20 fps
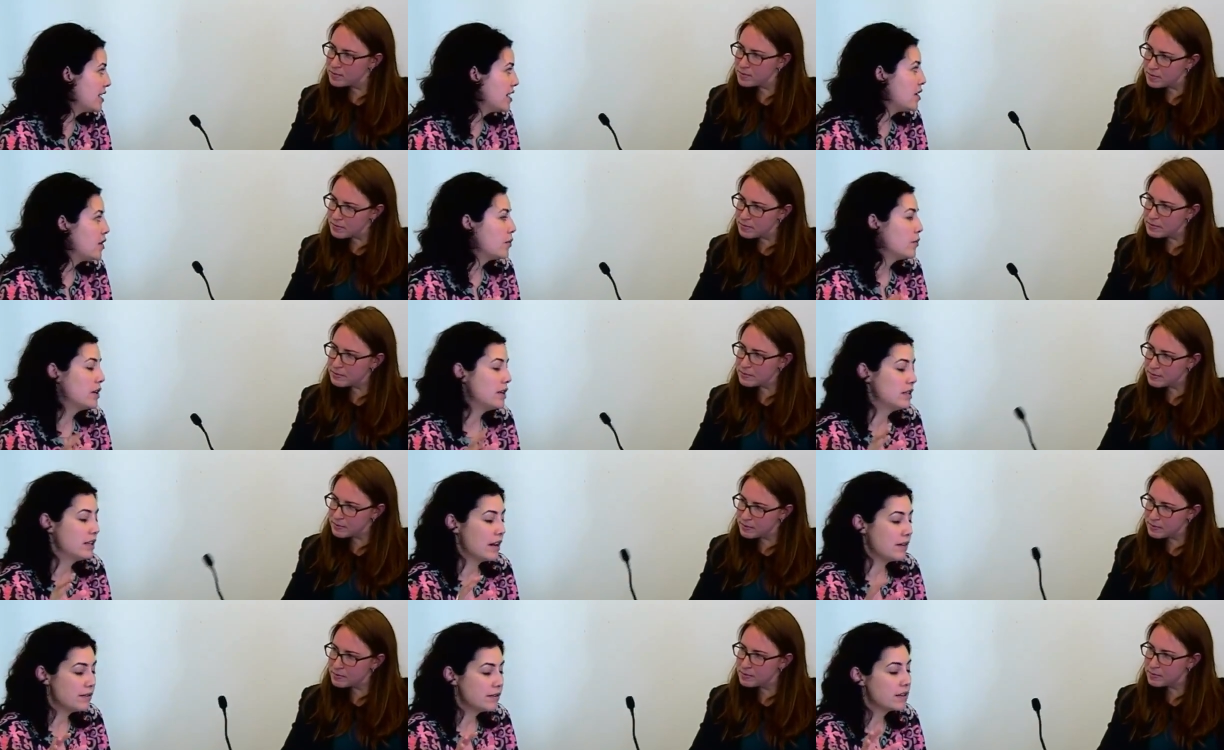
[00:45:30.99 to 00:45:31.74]
Speaker 1: Mm -hmm. We
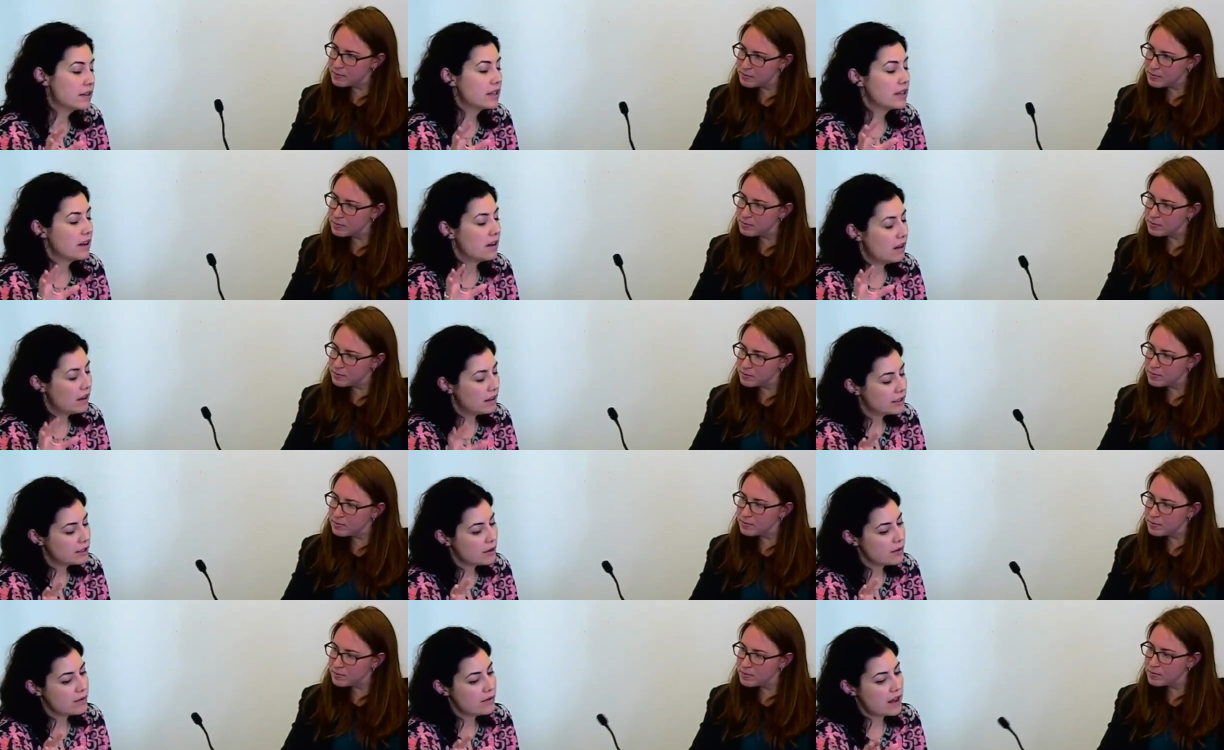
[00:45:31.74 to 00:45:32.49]
definitely
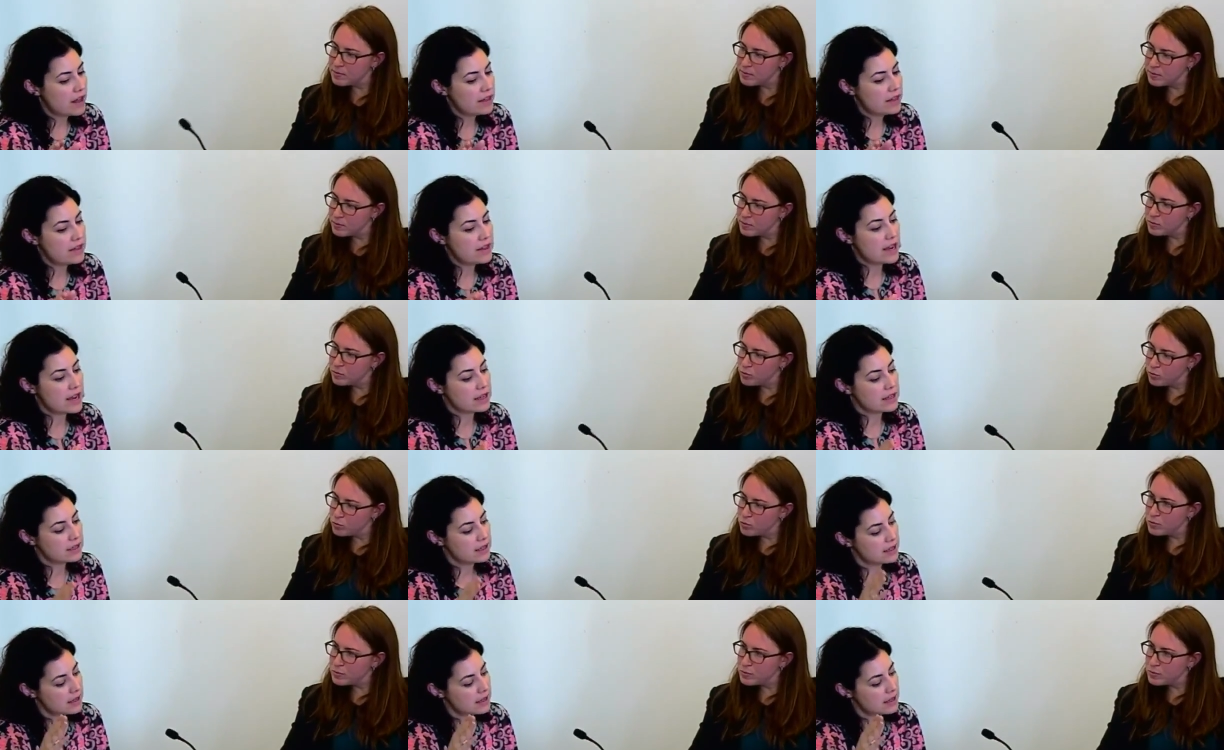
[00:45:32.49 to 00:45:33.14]
also fund things